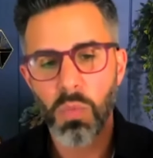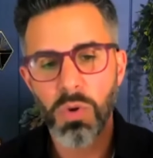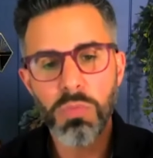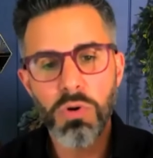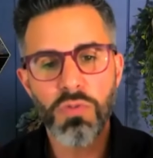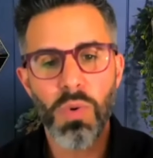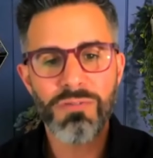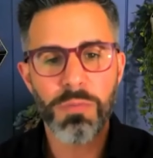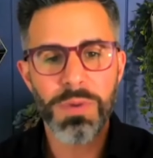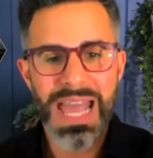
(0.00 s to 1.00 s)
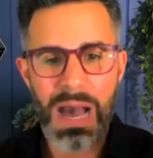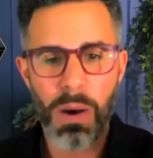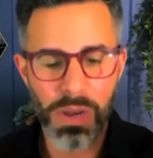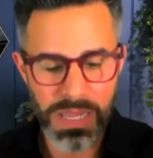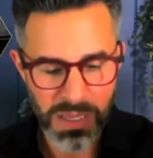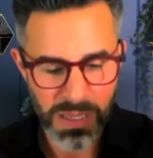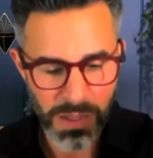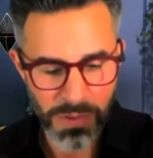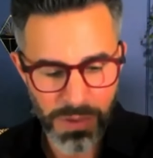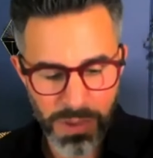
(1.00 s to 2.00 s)
When you move away from an hourly
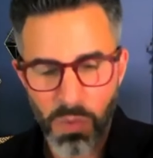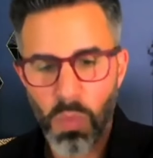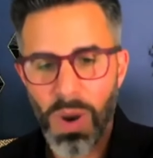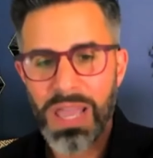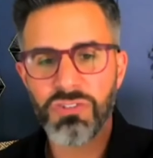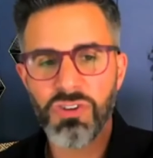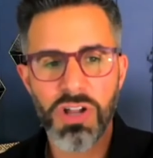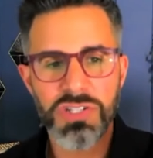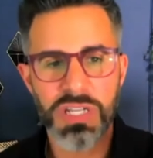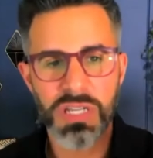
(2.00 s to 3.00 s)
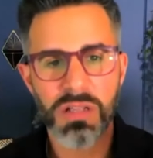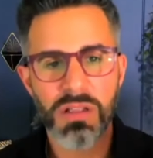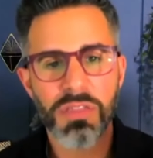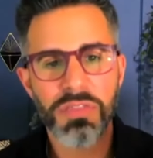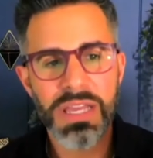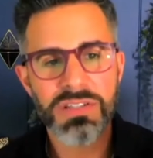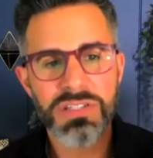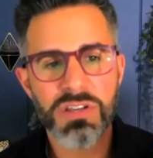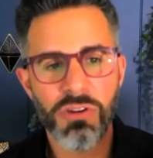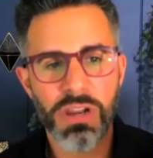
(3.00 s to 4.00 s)
way of charging,
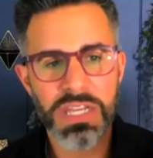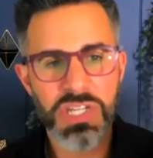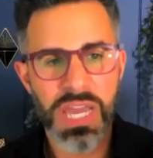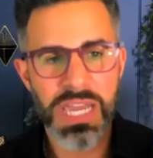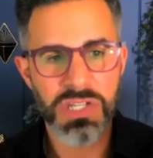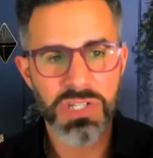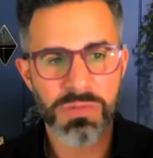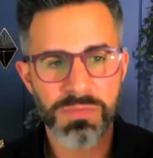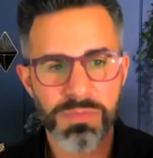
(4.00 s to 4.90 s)
things really change.